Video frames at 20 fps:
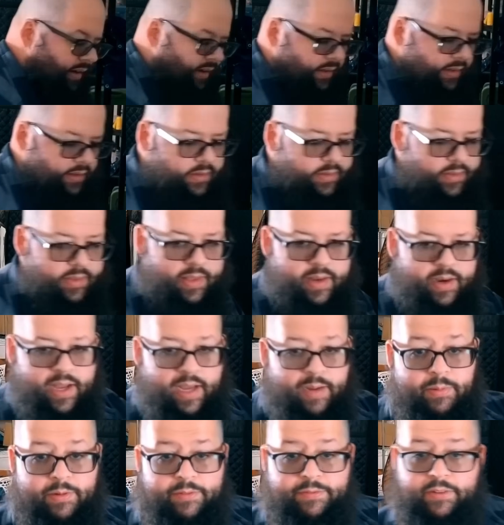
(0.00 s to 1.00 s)
antenna
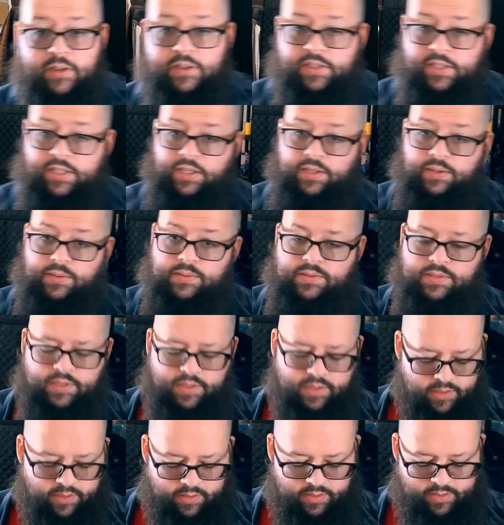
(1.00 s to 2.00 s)
that I prefer to
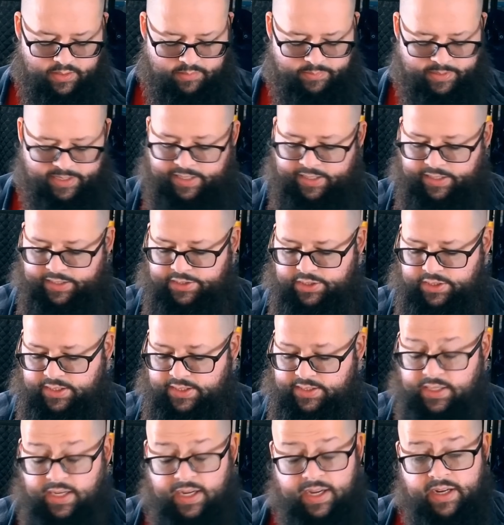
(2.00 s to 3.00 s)
use on my
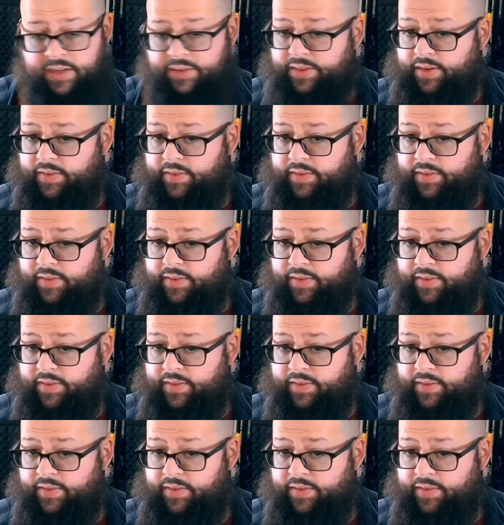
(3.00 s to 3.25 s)
HTs.